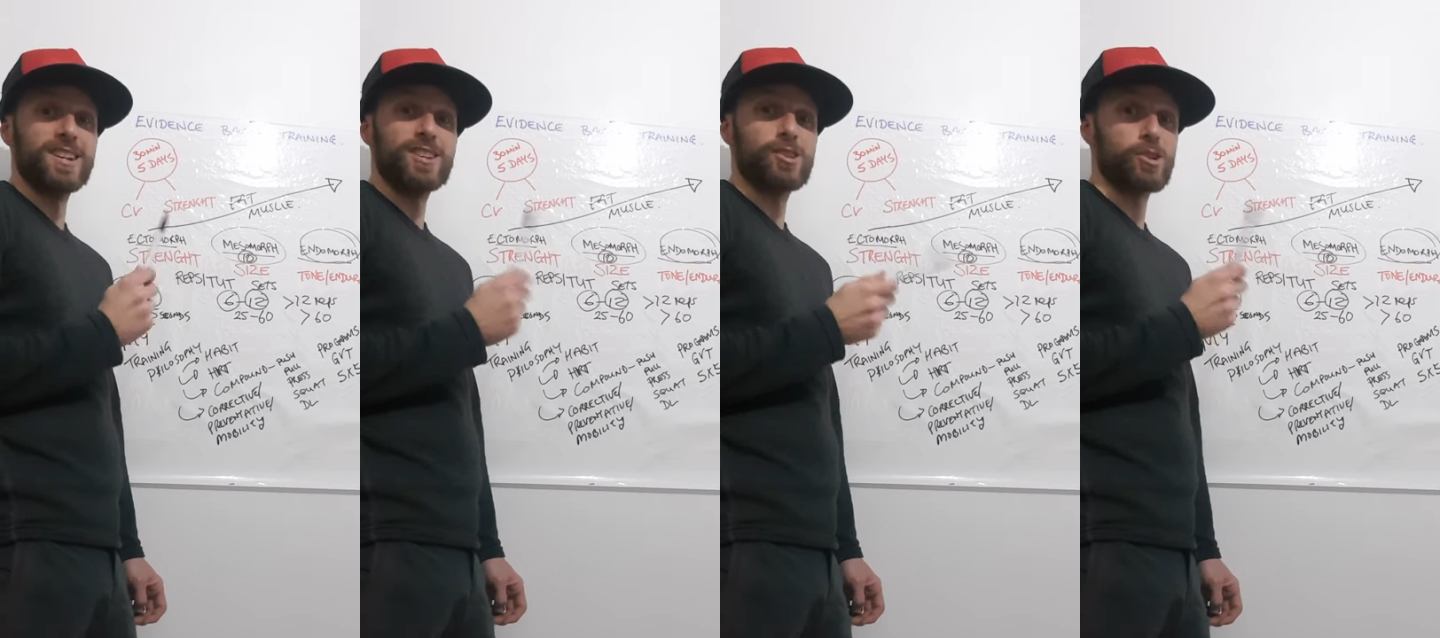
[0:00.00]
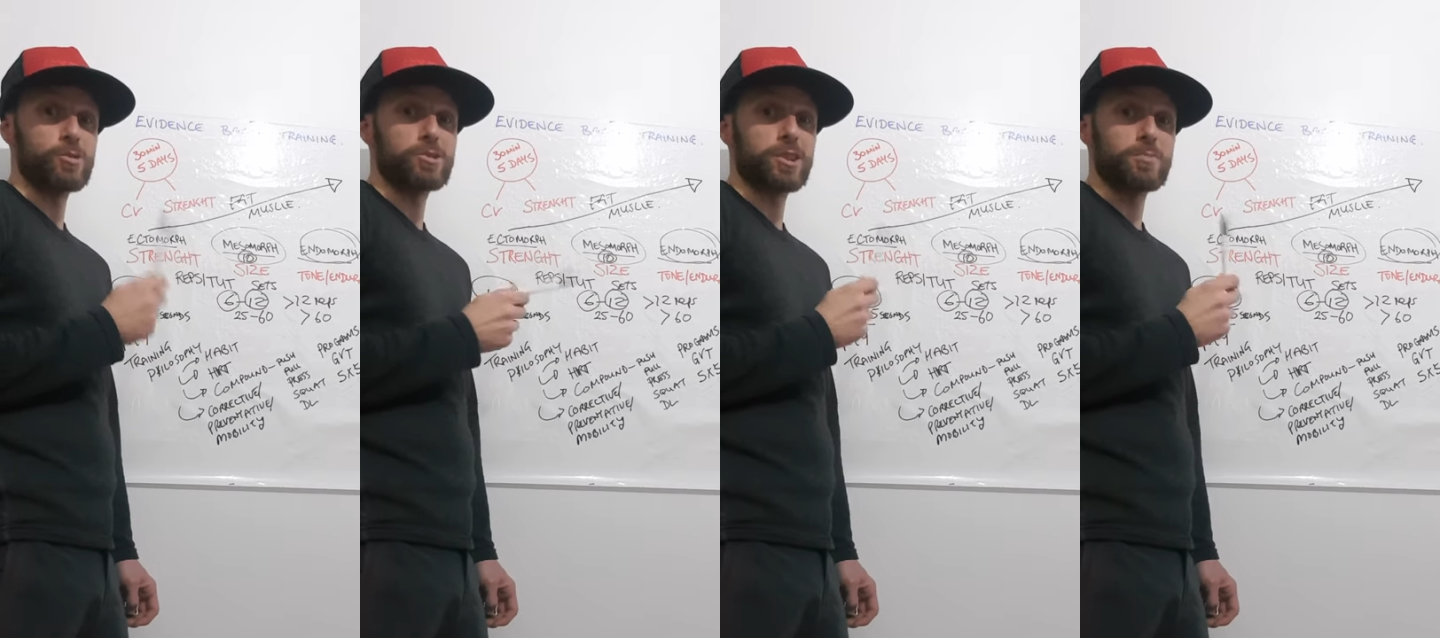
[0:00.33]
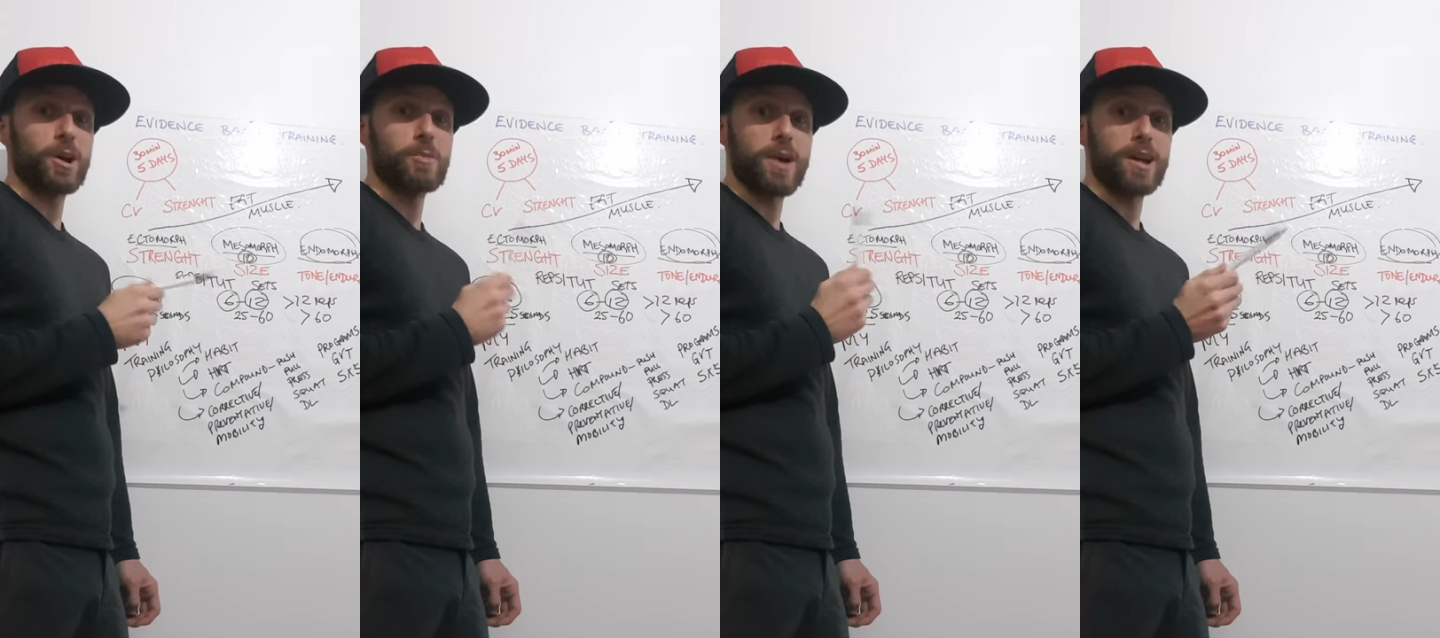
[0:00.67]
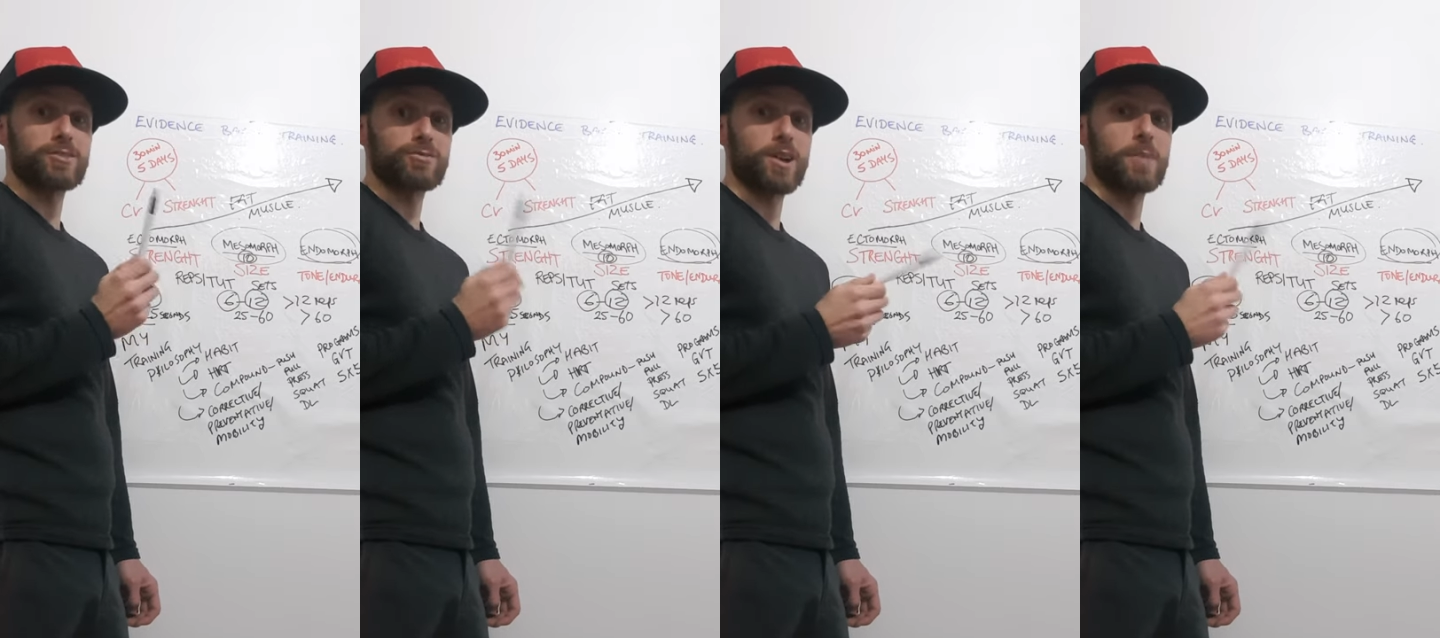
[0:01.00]
usually my
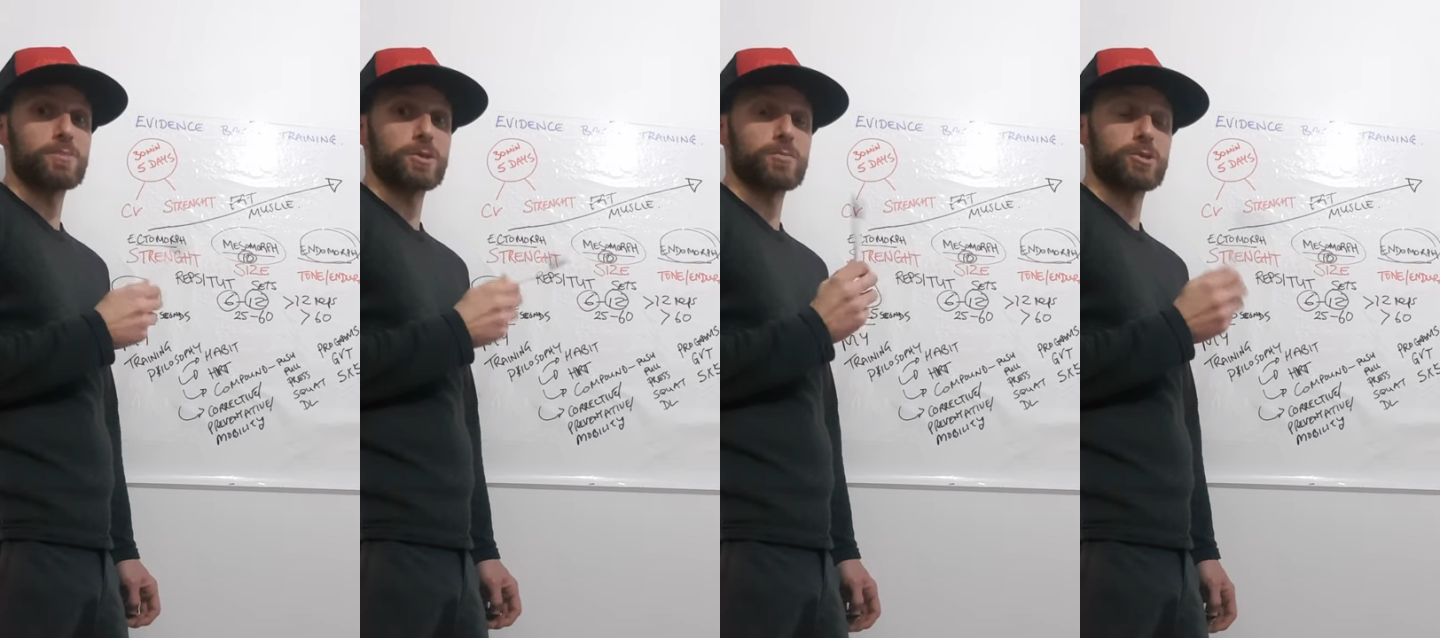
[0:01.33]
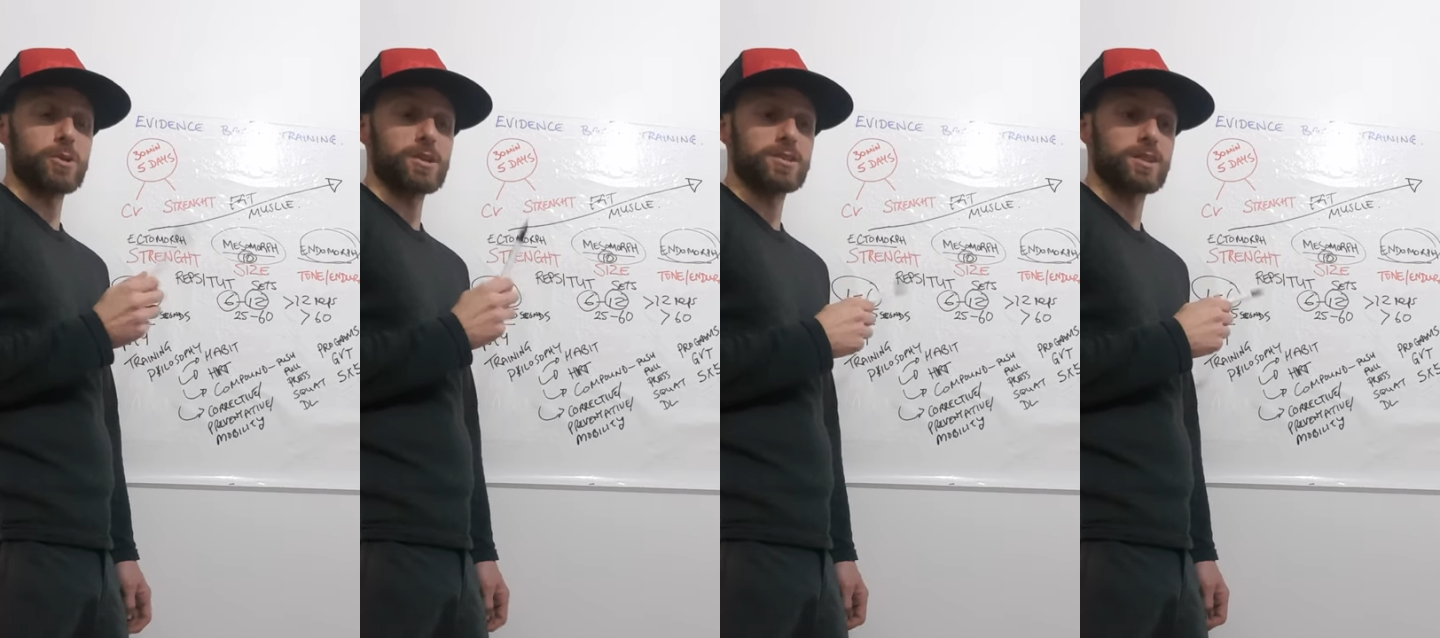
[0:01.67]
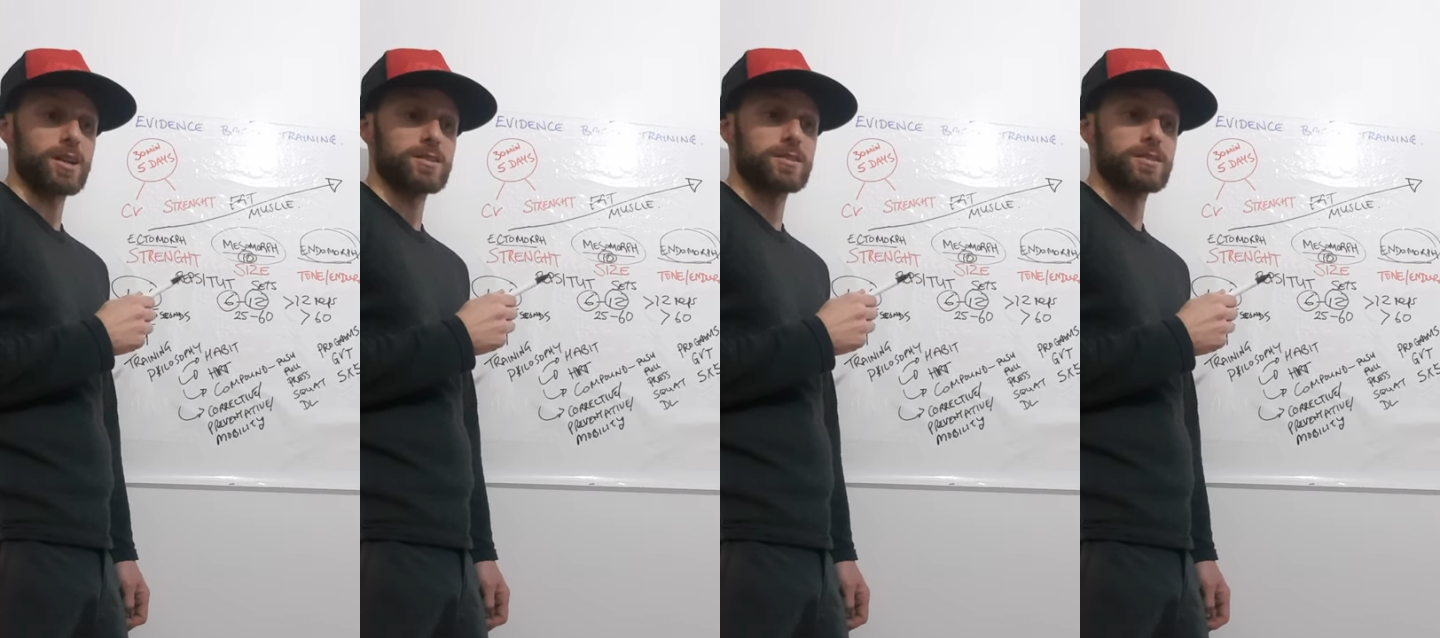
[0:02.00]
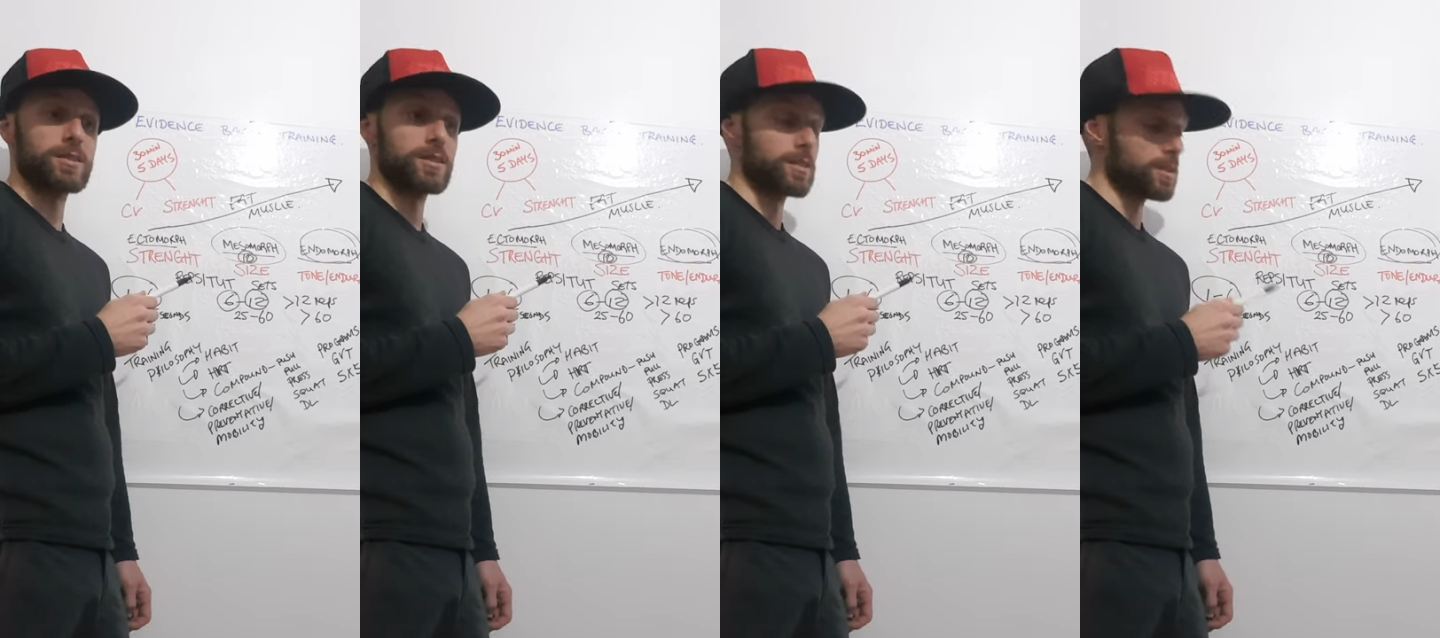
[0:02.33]
max reps in between sets
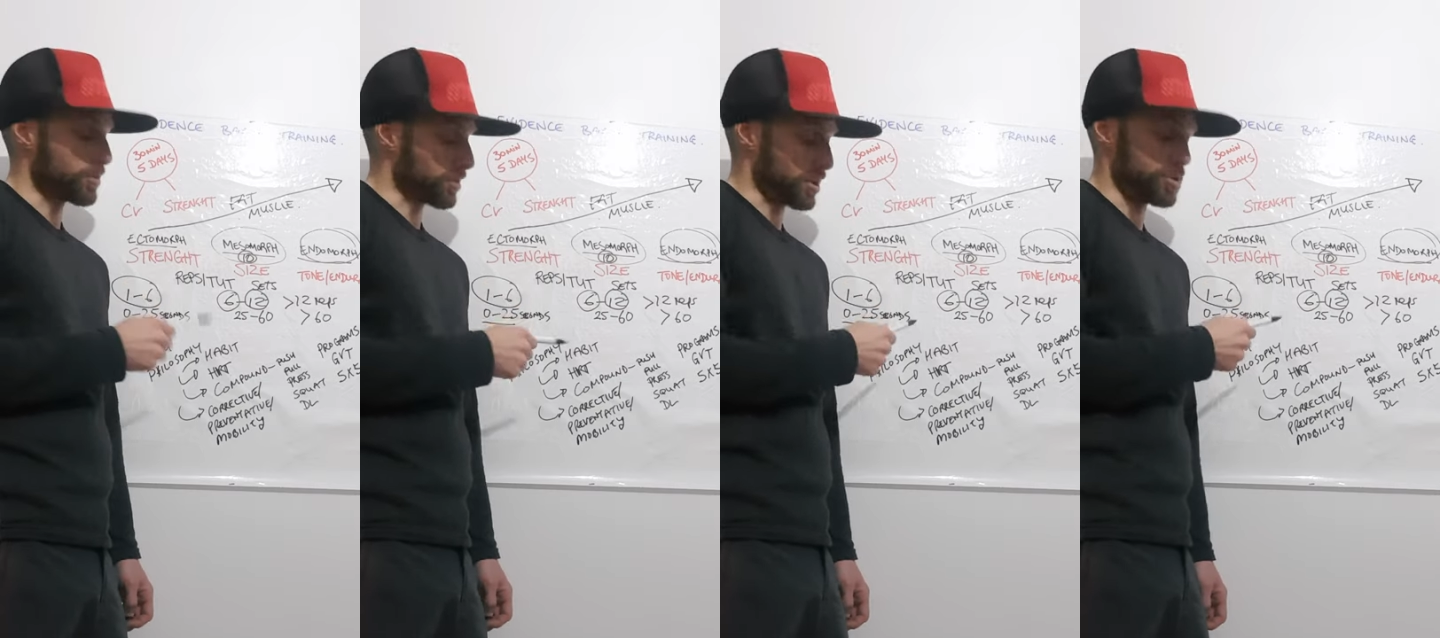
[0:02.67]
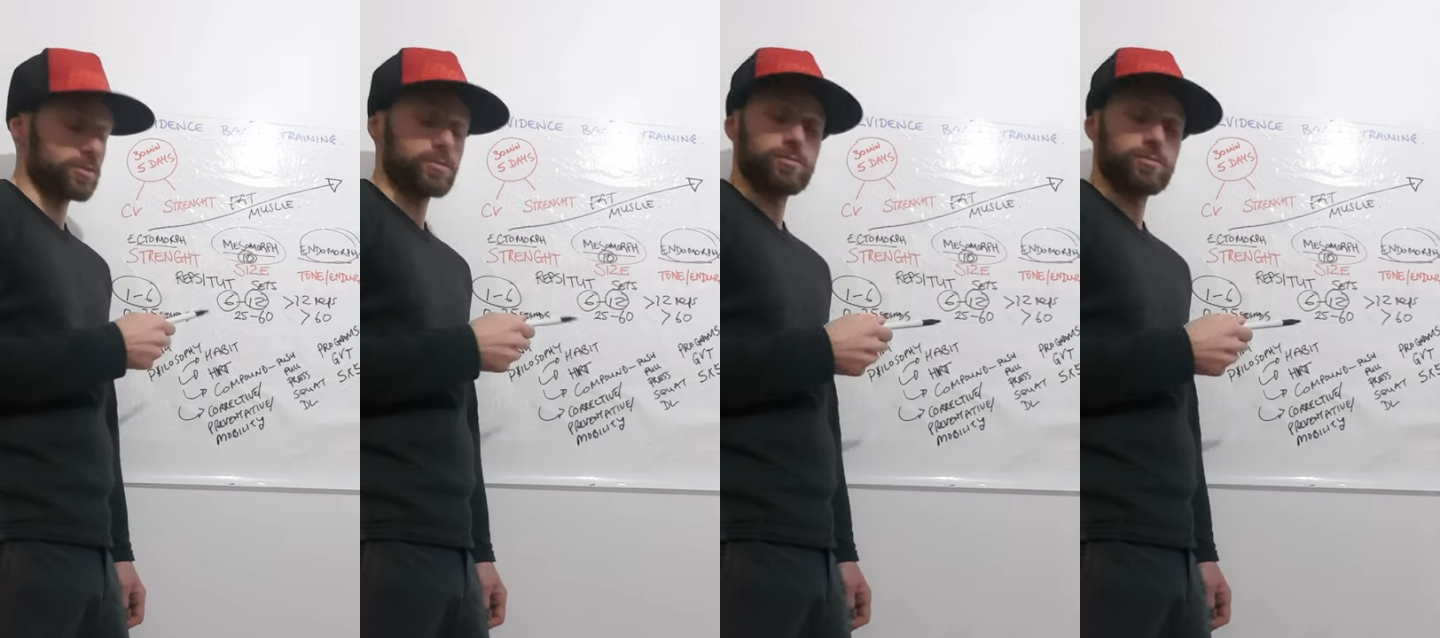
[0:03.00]
when I